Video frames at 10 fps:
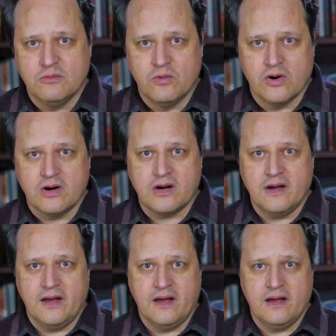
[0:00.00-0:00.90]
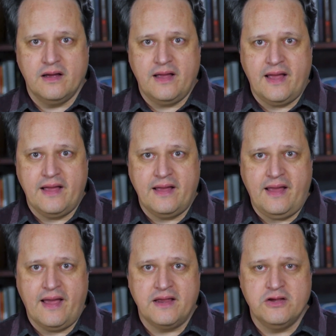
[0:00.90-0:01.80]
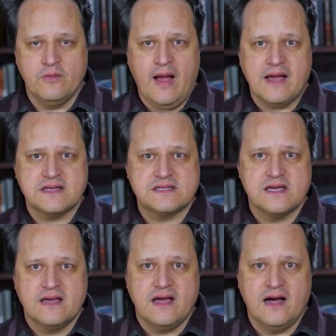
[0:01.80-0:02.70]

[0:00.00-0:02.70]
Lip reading: work at UX